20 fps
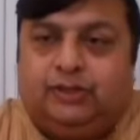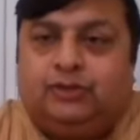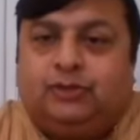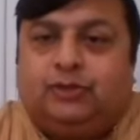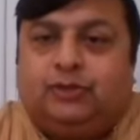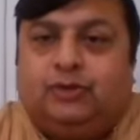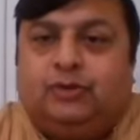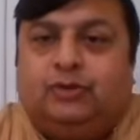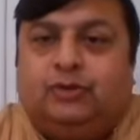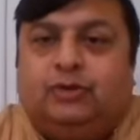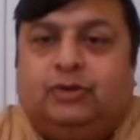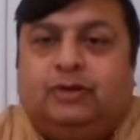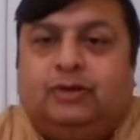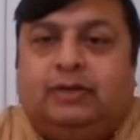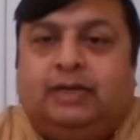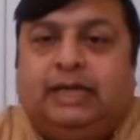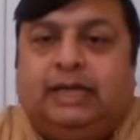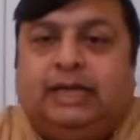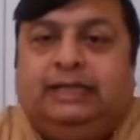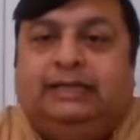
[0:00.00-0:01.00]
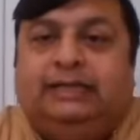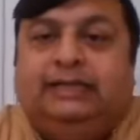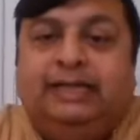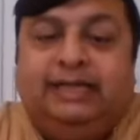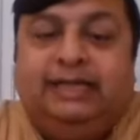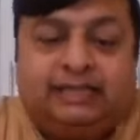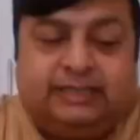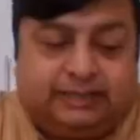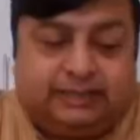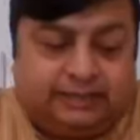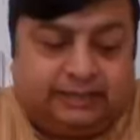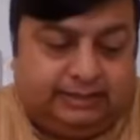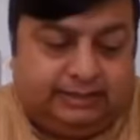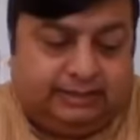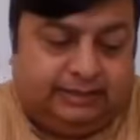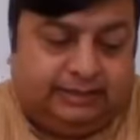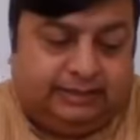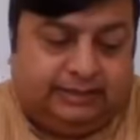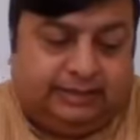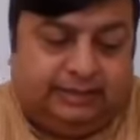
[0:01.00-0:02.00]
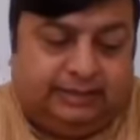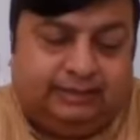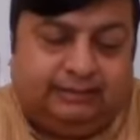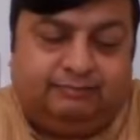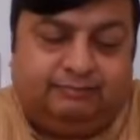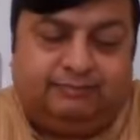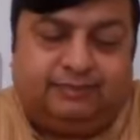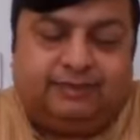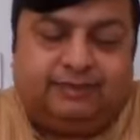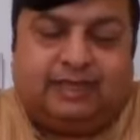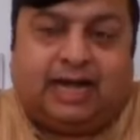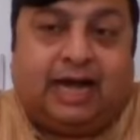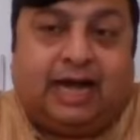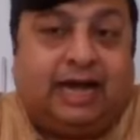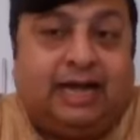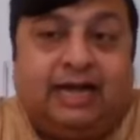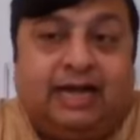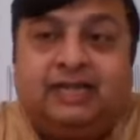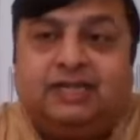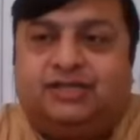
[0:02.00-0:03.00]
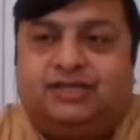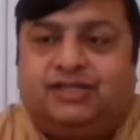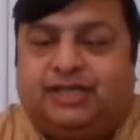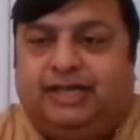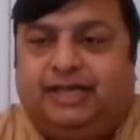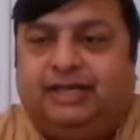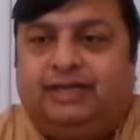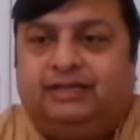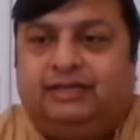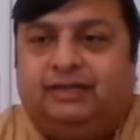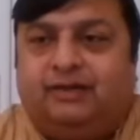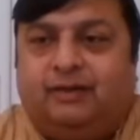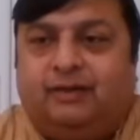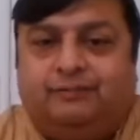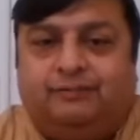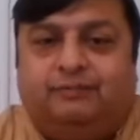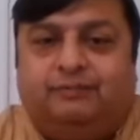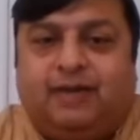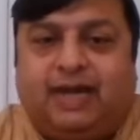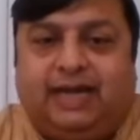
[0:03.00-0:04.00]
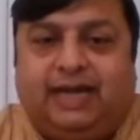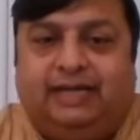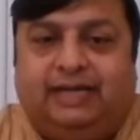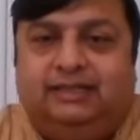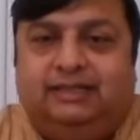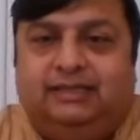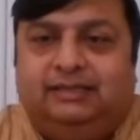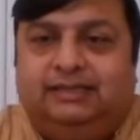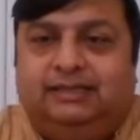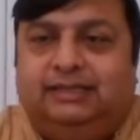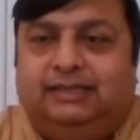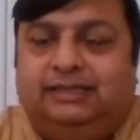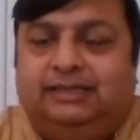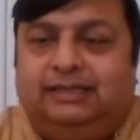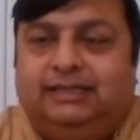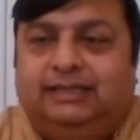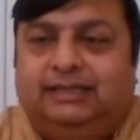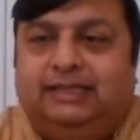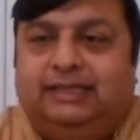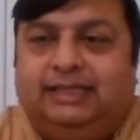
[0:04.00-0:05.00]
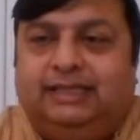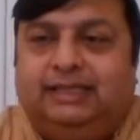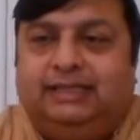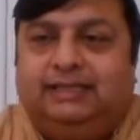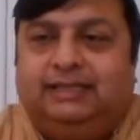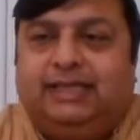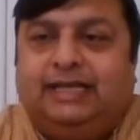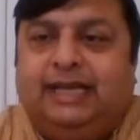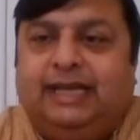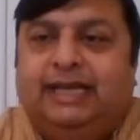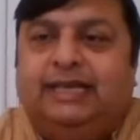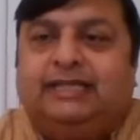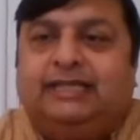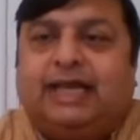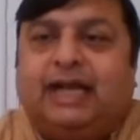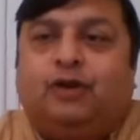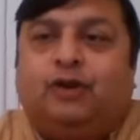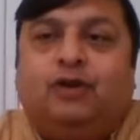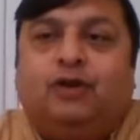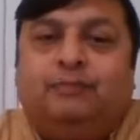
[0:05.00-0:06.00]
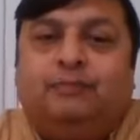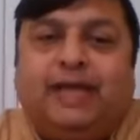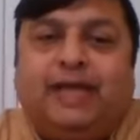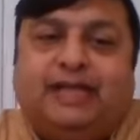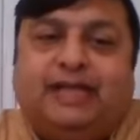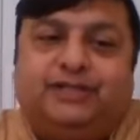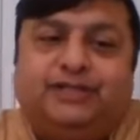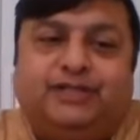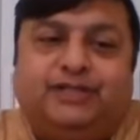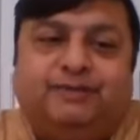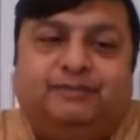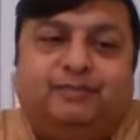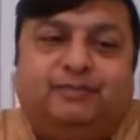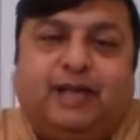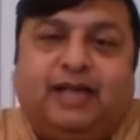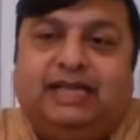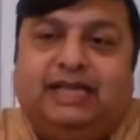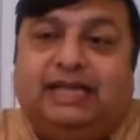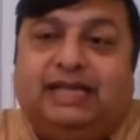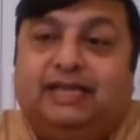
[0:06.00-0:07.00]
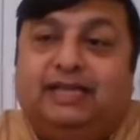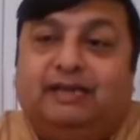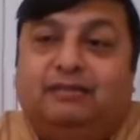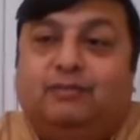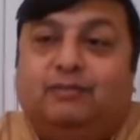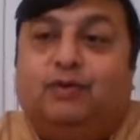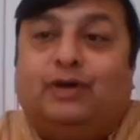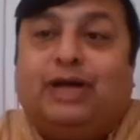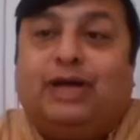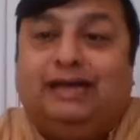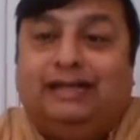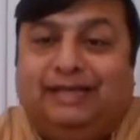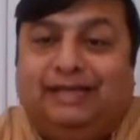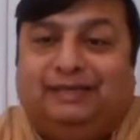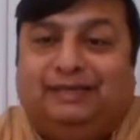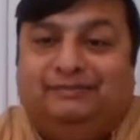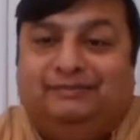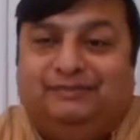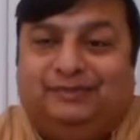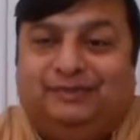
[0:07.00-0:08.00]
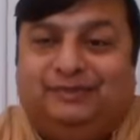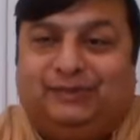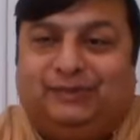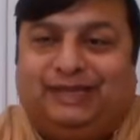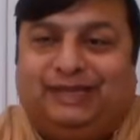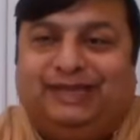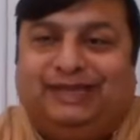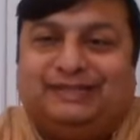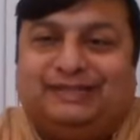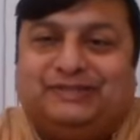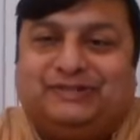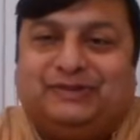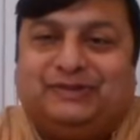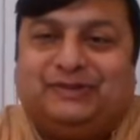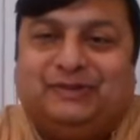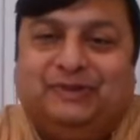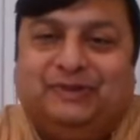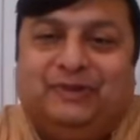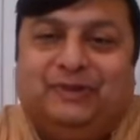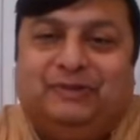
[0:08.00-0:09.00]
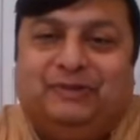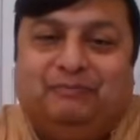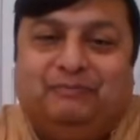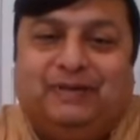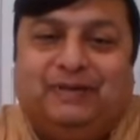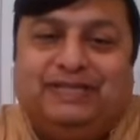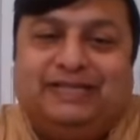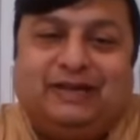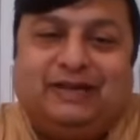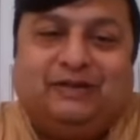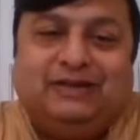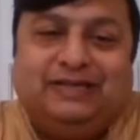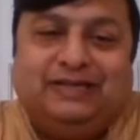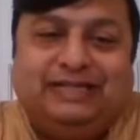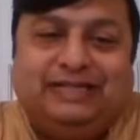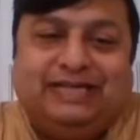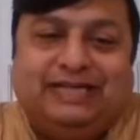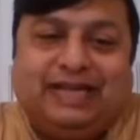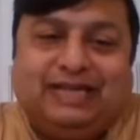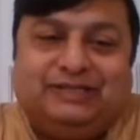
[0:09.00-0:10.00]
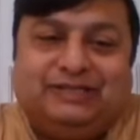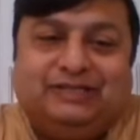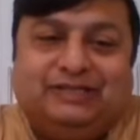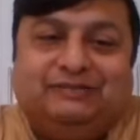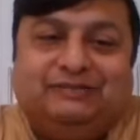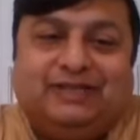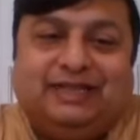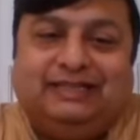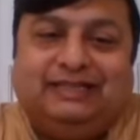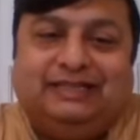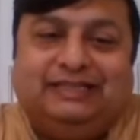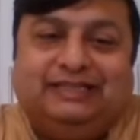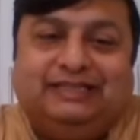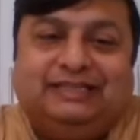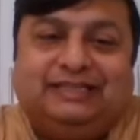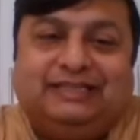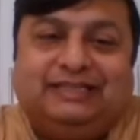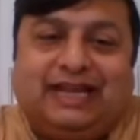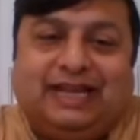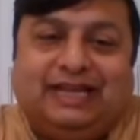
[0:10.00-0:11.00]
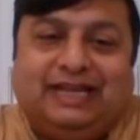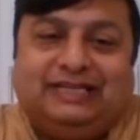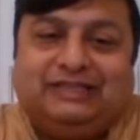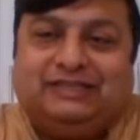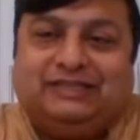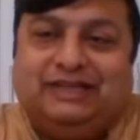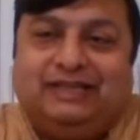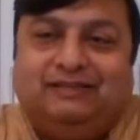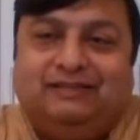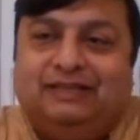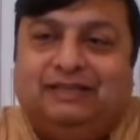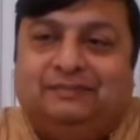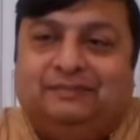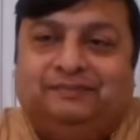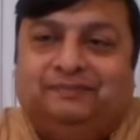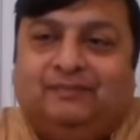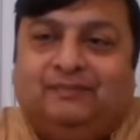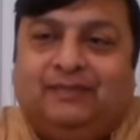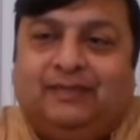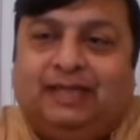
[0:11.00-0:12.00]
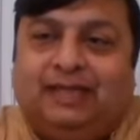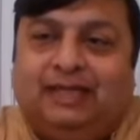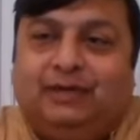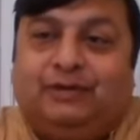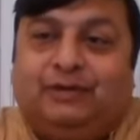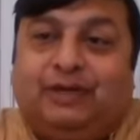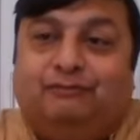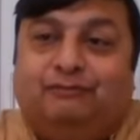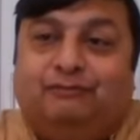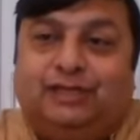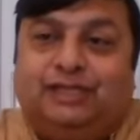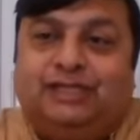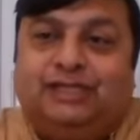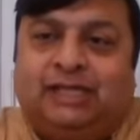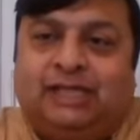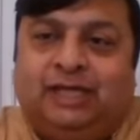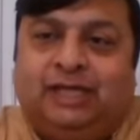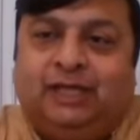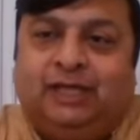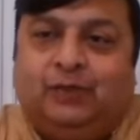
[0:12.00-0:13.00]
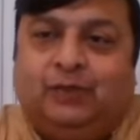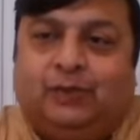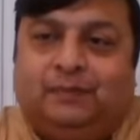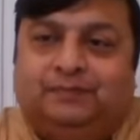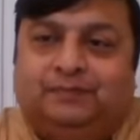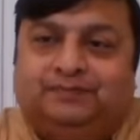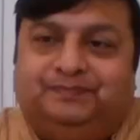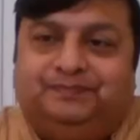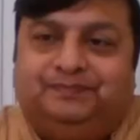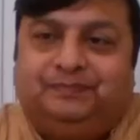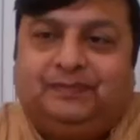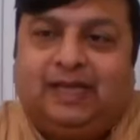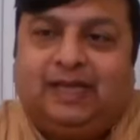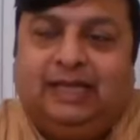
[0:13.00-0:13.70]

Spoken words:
So this higher state of mind, it cannot be achieved by getting more angry. Okay, so beta already achieved, and this is the highest level. You can physically go.